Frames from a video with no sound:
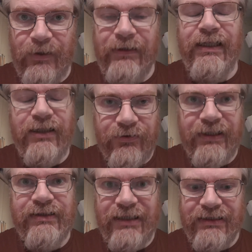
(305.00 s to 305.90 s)
They don't
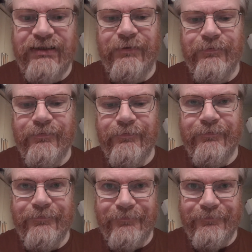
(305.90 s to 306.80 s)
exist.
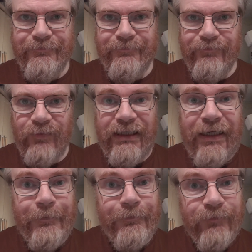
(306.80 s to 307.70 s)

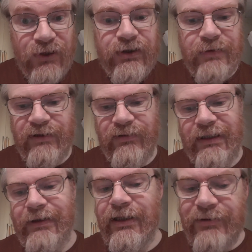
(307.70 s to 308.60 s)
Yep, you heard me
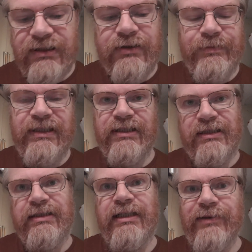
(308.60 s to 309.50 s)
right. There is no
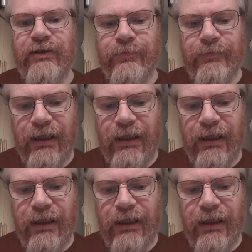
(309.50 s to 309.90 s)
species zero.